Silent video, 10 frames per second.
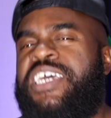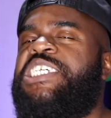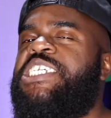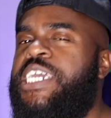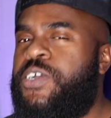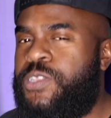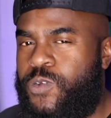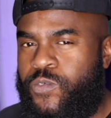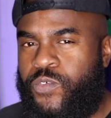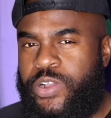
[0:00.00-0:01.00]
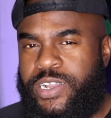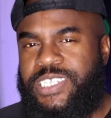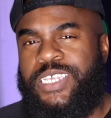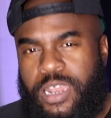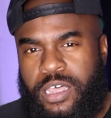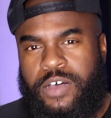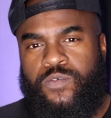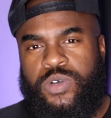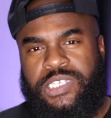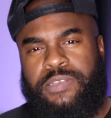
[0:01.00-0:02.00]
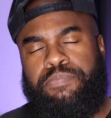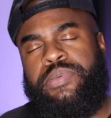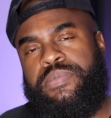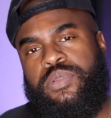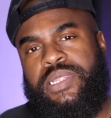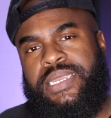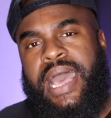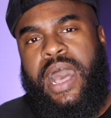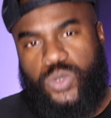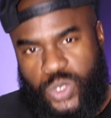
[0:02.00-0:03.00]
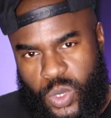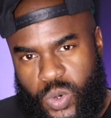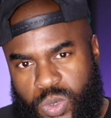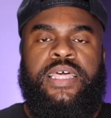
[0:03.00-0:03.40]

share a little fragrance love with some people in the household.